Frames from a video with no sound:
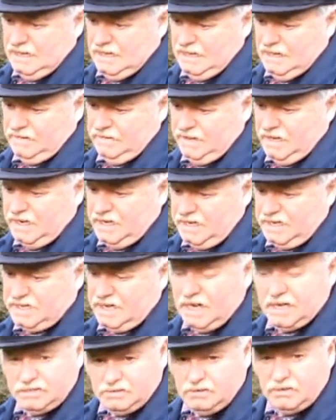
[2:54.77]
And that is
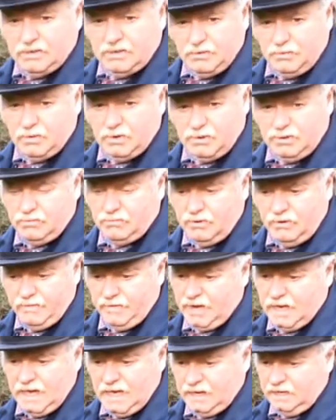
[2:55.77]
actually where the River
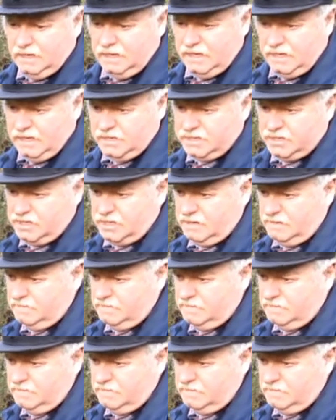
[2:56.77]
Gannel is.